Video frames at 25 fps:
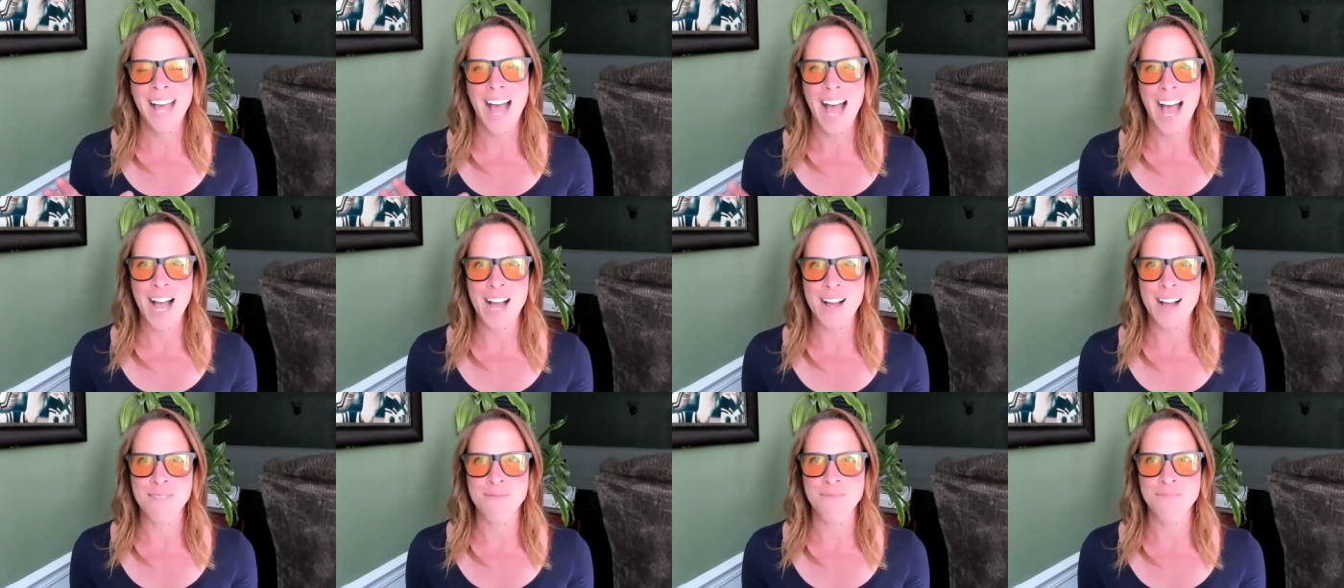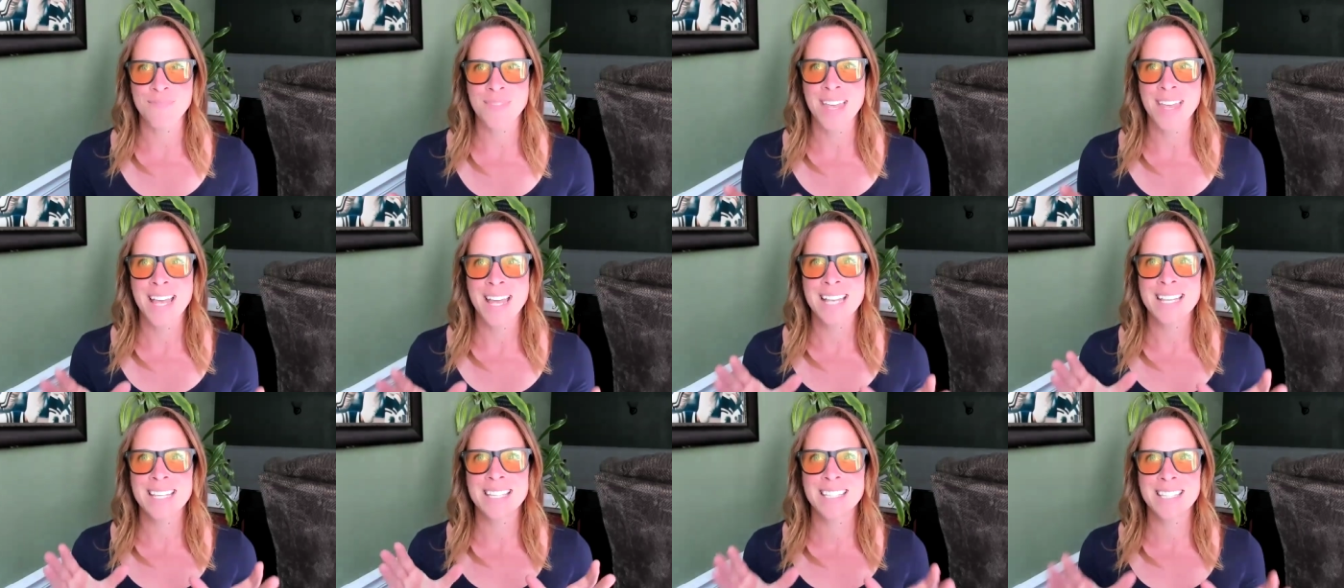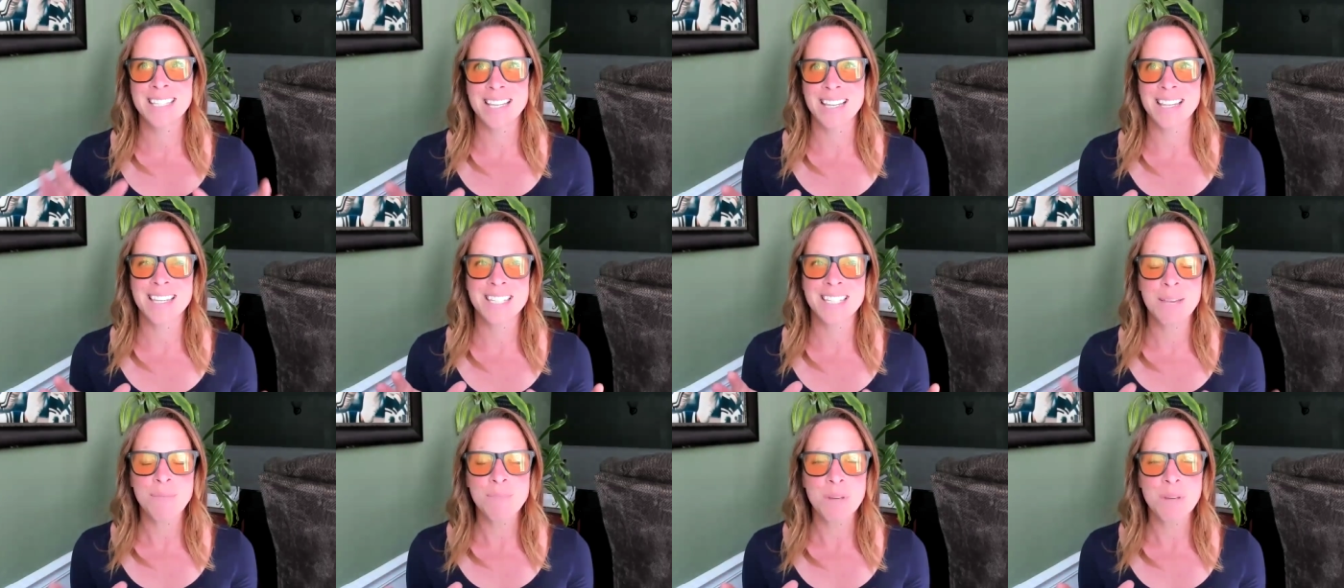um,
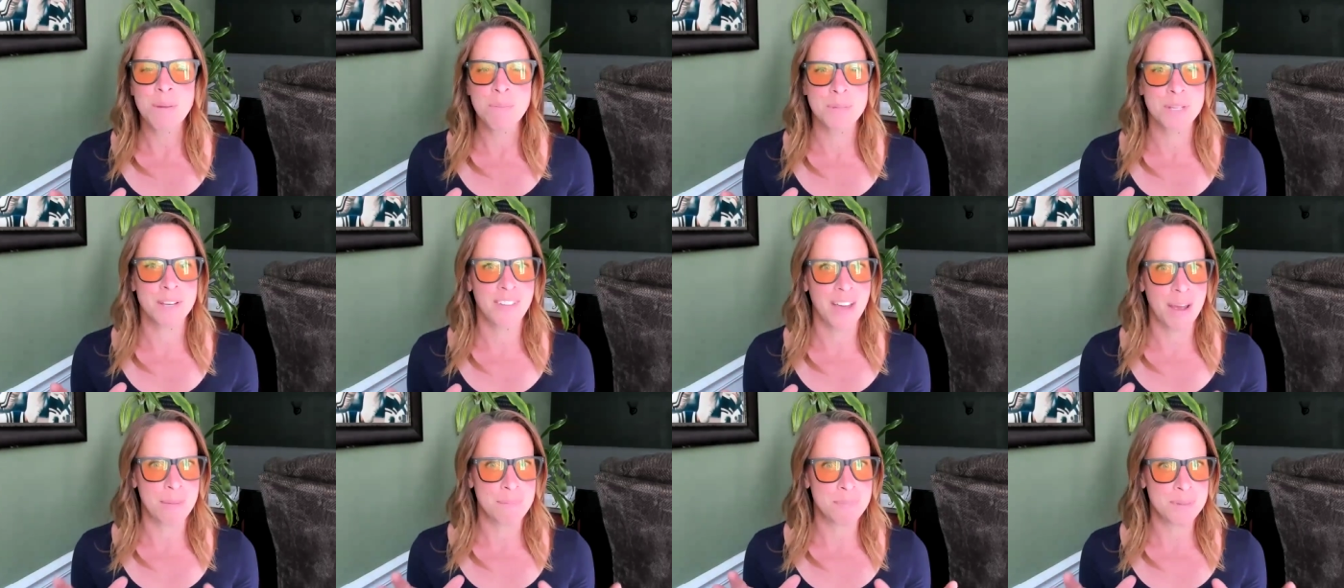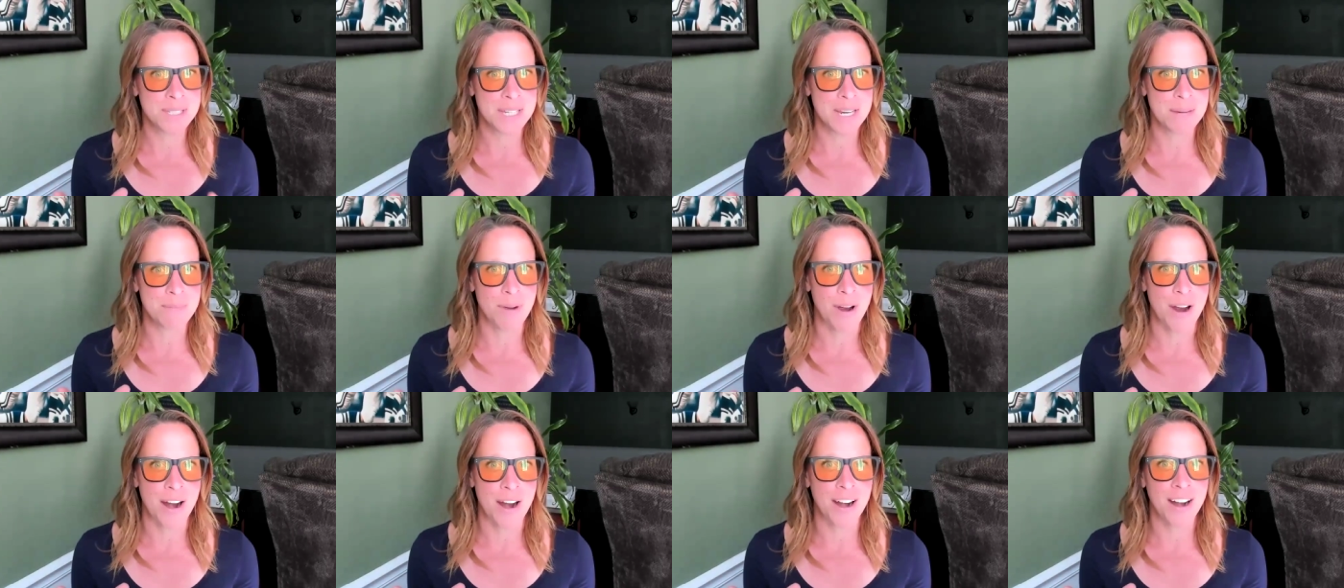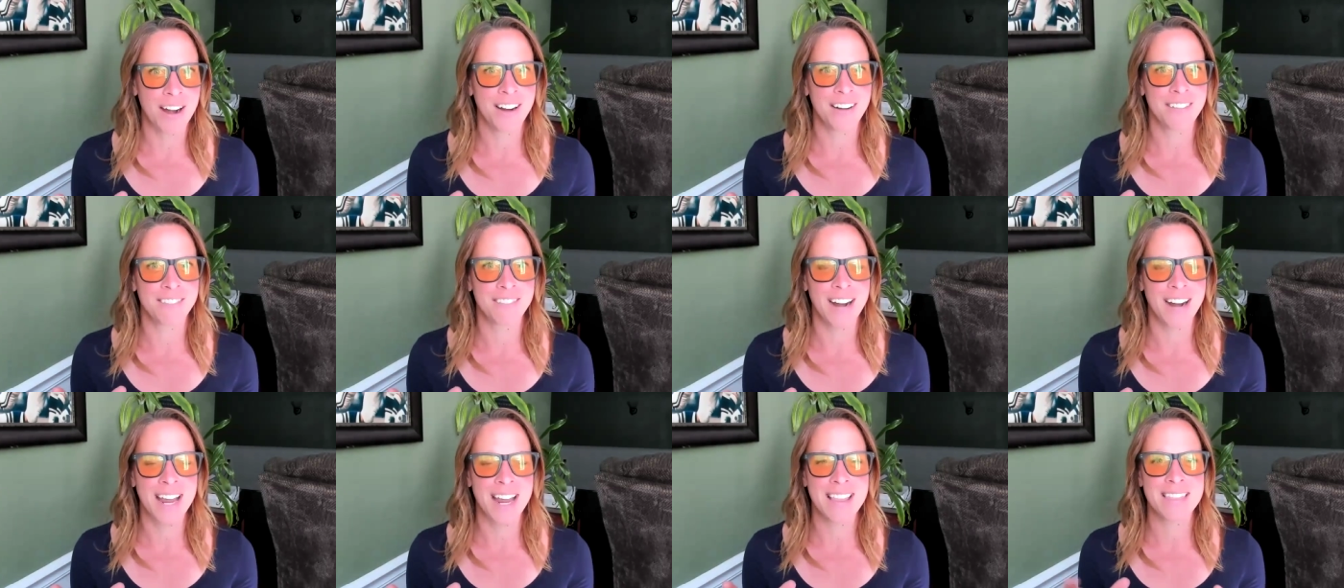symptoms of Epstein Barr,
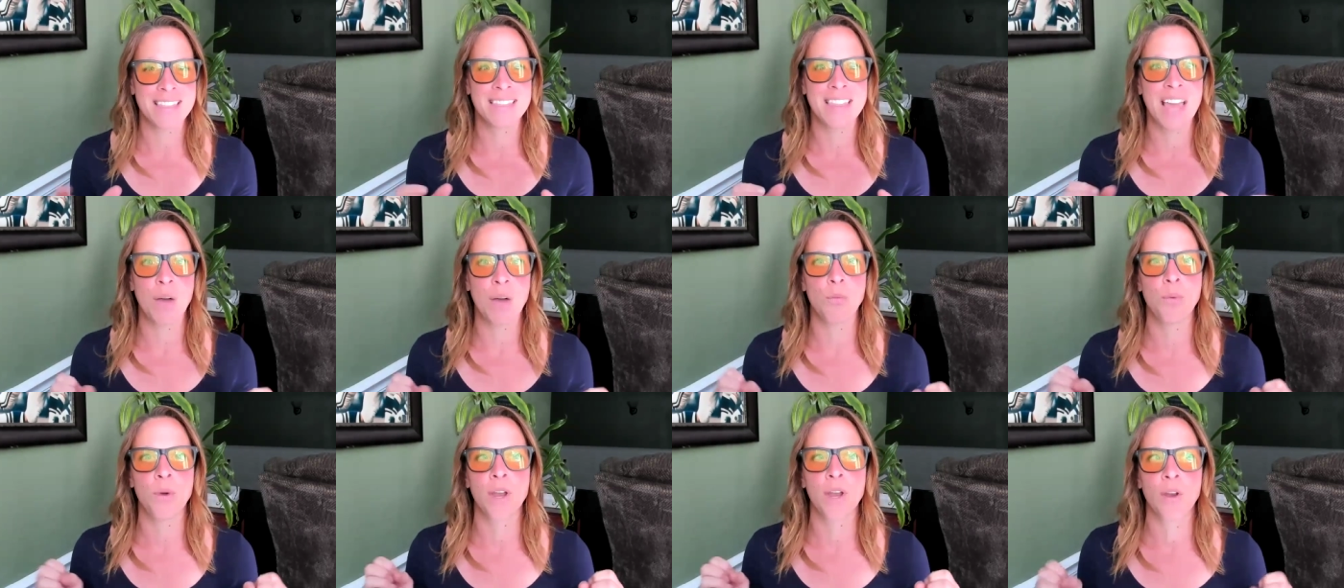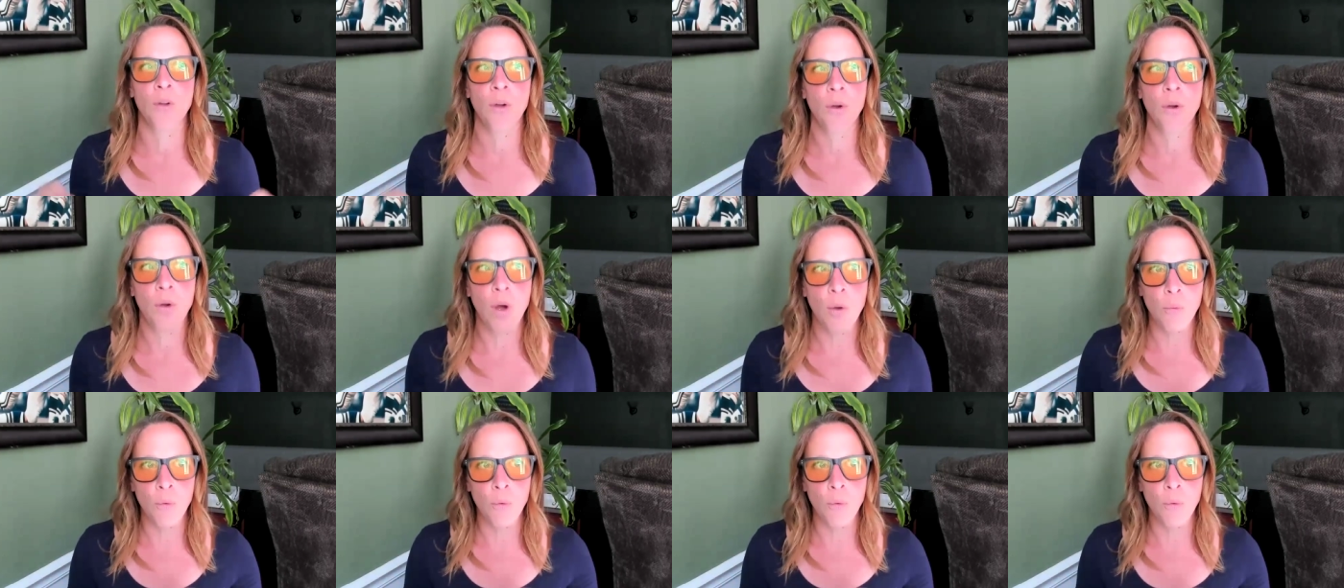right, that would